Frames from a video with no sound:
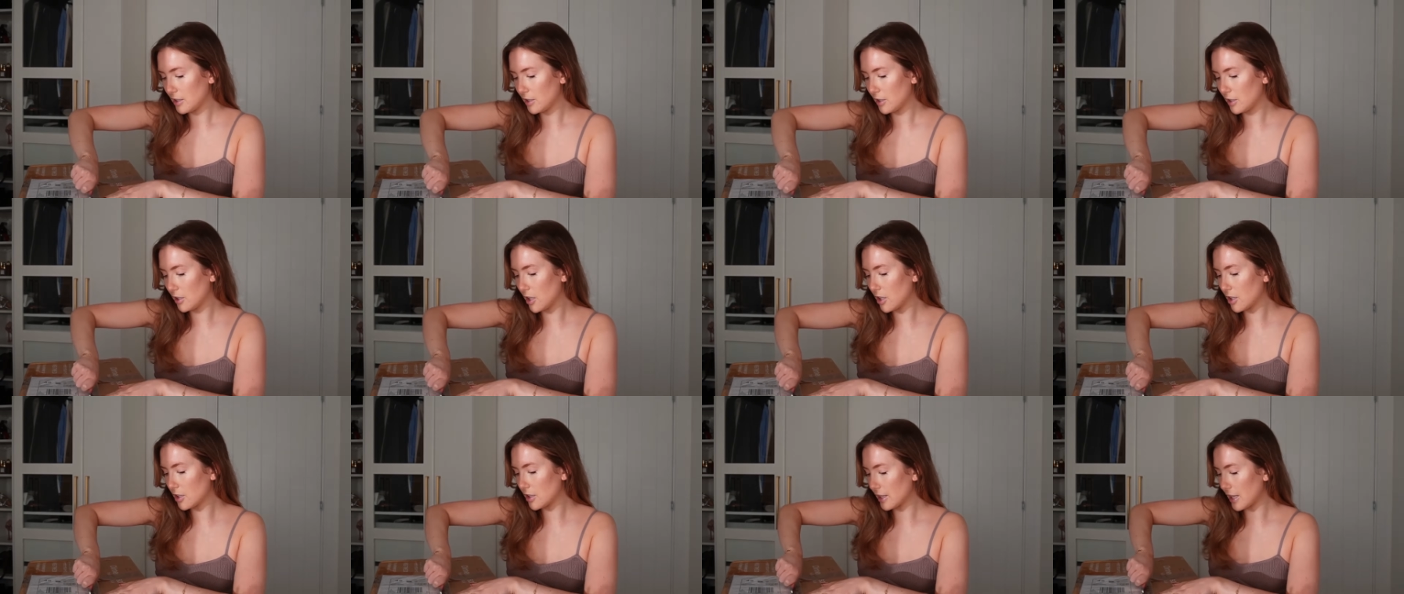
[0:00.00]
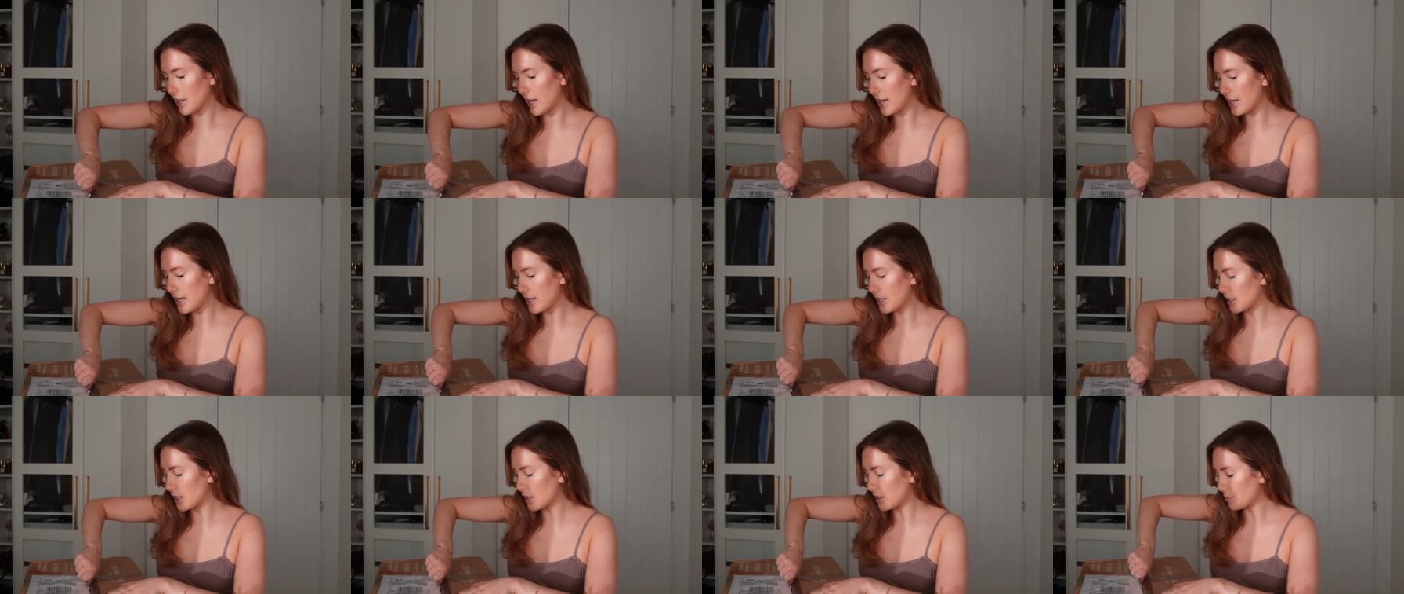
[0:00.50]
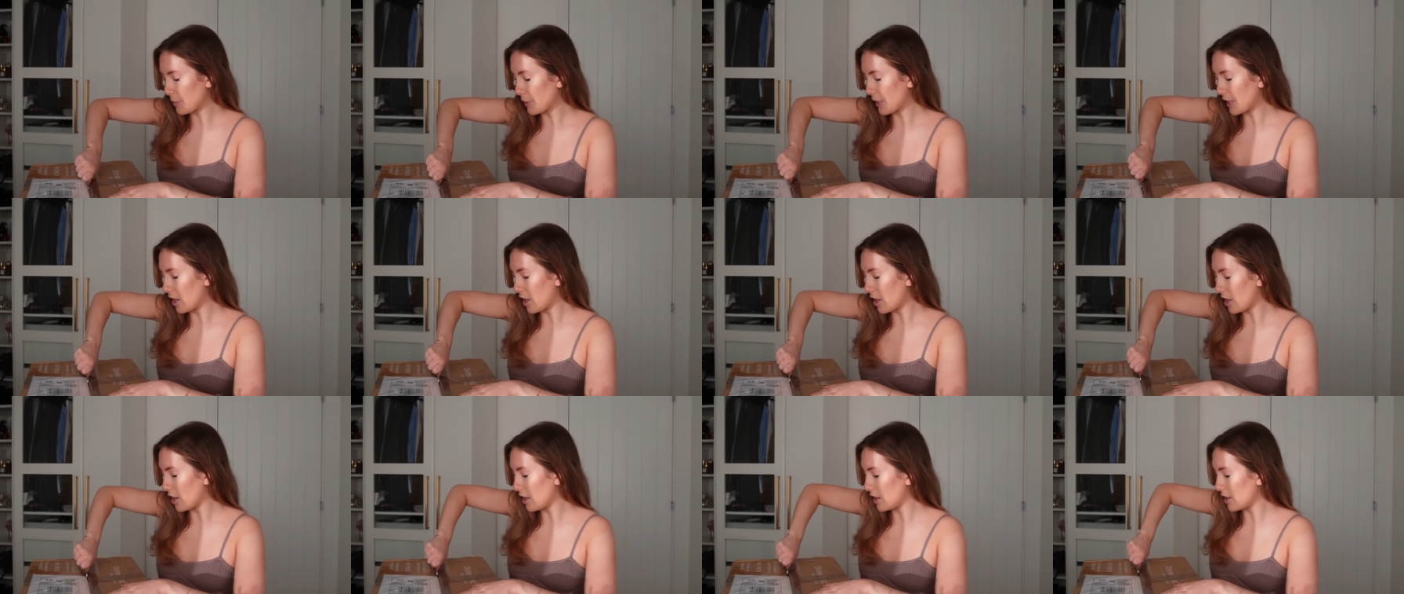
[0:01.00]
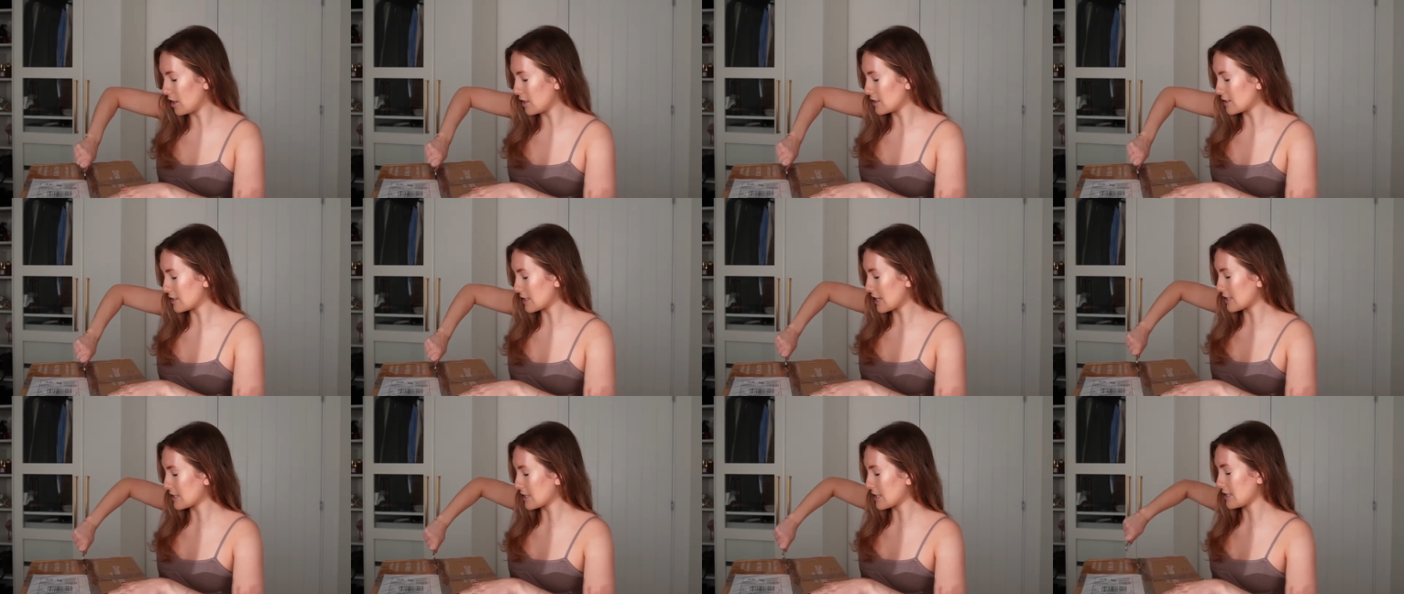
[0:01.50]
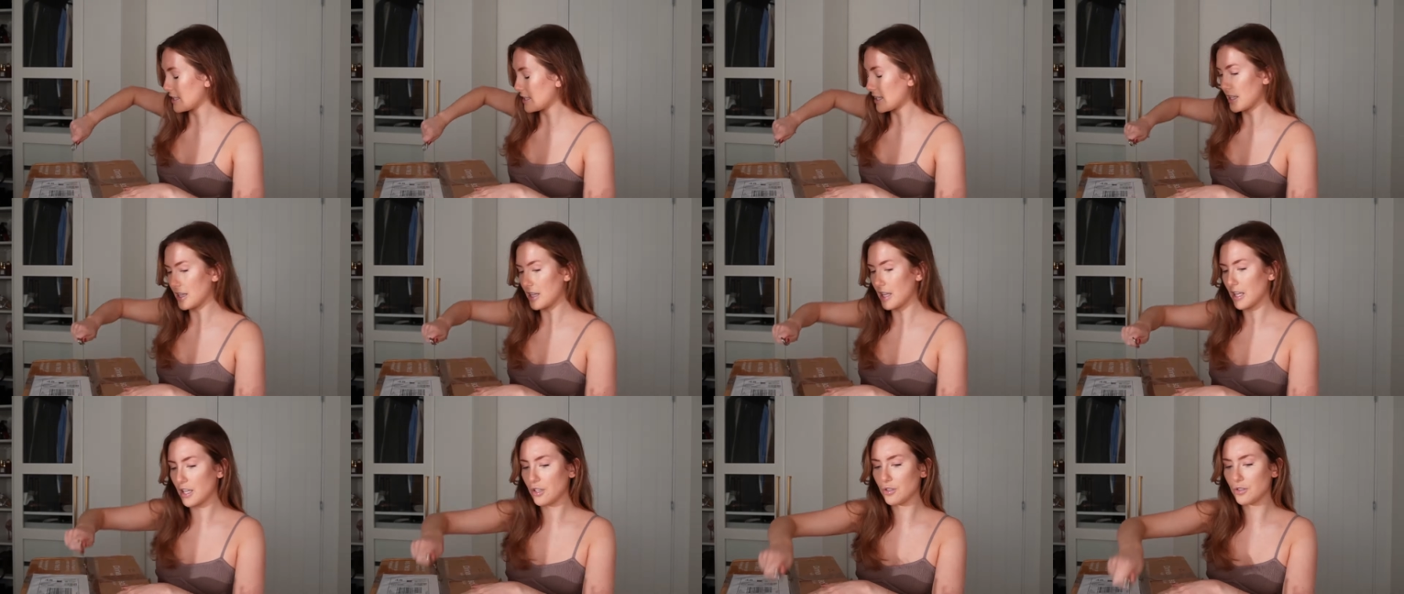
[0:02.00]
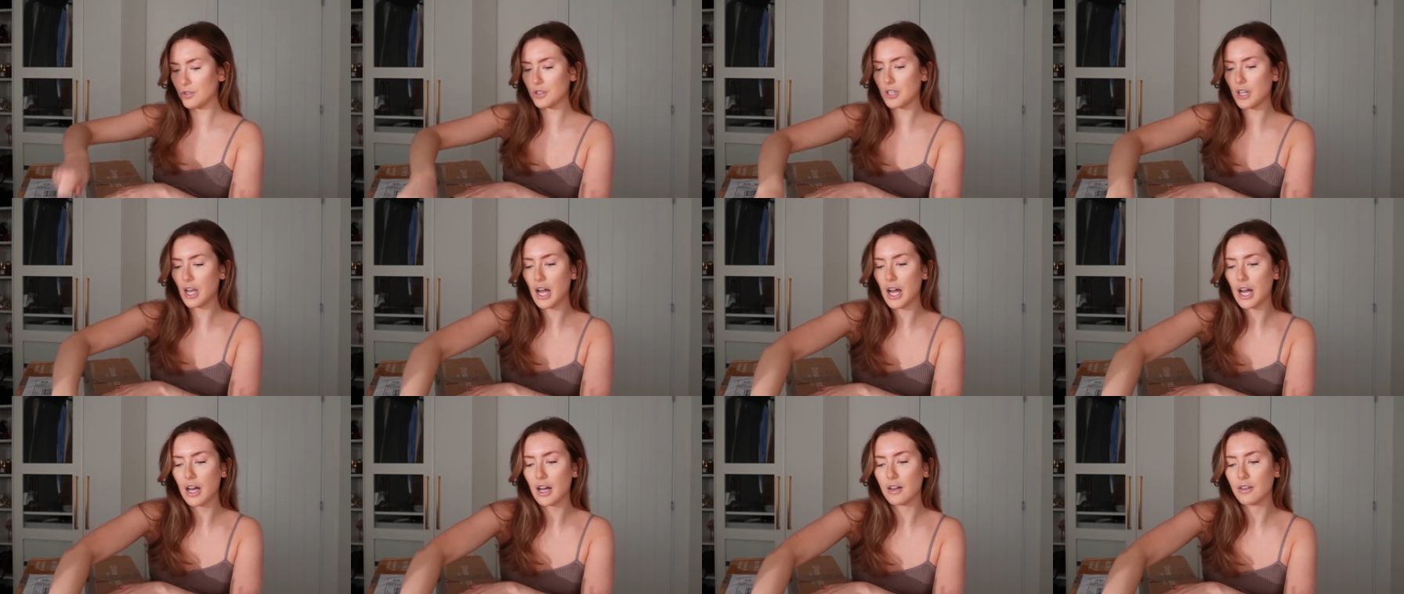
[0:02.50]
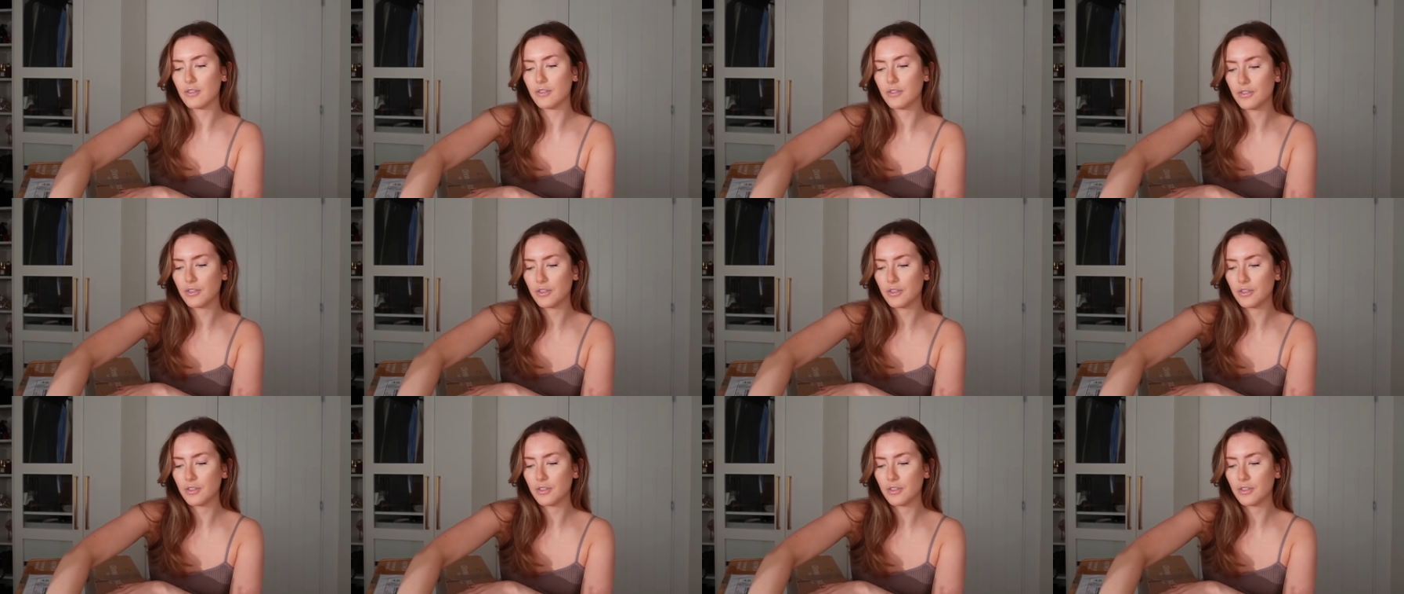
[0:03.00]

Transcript: look like because as I said they used to have